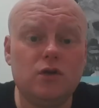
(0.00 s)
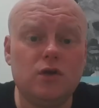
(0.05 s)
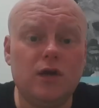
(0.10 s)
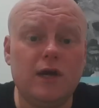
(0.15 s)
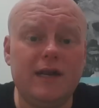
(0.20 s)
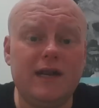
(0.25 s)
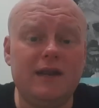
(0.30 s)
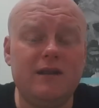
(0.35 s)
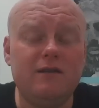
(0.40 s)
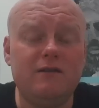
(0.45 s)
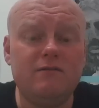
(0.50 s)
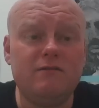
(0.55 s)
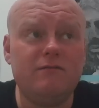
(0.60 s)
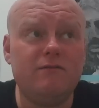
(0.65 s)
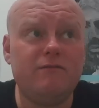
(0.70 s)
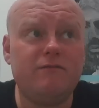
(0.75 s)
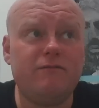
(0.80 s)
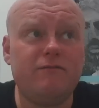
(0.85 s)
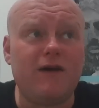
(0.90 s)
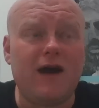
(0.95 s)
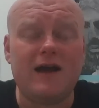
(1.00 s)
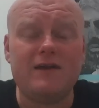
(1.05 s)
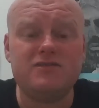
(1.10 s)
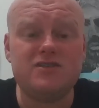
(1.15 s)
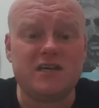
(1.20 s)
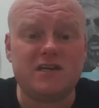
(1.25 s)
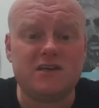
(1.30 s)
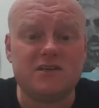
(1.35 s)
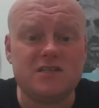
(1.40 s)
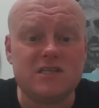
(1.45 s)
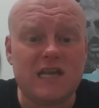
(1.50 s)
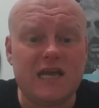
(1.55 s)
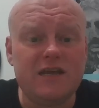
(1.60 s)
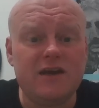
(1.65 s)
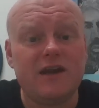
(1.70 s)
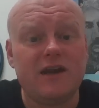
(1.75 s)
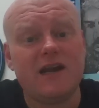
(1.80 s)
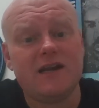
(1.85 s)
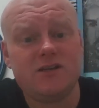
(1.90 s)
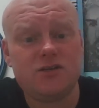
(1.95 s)
and then 5 seconds
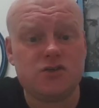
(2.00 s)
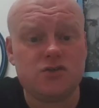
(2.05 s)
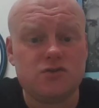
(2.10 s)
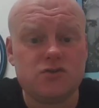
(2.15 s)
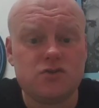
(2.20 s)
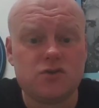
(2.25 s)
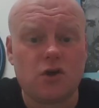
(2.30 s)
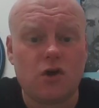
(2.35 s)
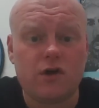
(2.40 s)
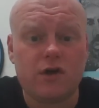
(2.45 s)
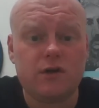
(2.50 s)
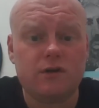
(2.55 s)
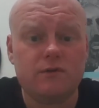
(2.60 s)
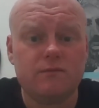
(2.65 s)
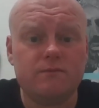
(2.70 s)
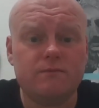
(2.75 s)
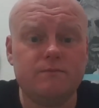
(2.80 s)
later, Edison's got it.